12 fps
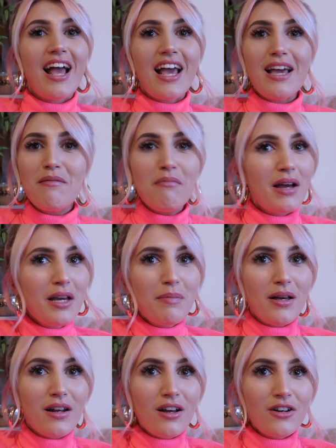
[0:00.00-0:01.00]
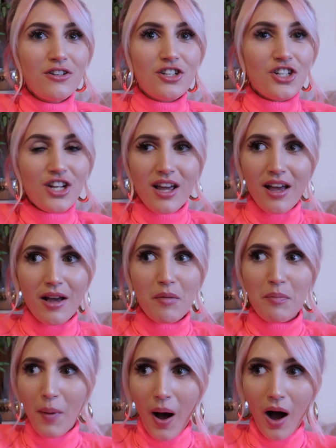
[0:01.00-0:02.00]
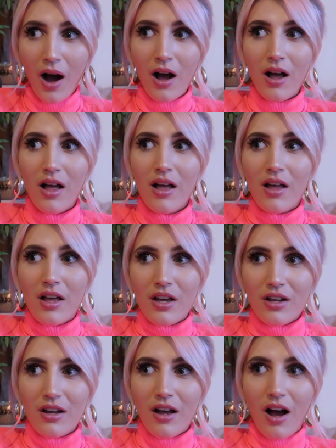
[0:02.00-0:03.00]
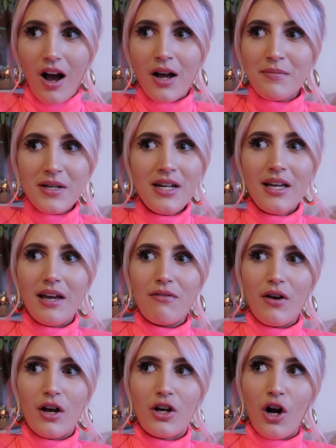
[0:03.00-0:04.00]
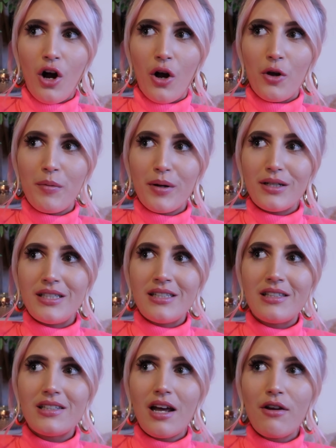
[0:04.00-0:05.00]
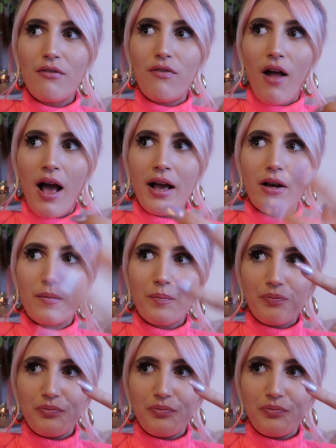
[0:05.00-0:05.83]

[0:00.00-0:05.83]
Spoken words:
It may be a load of shit, but I'm gonna give it a go, because instead of like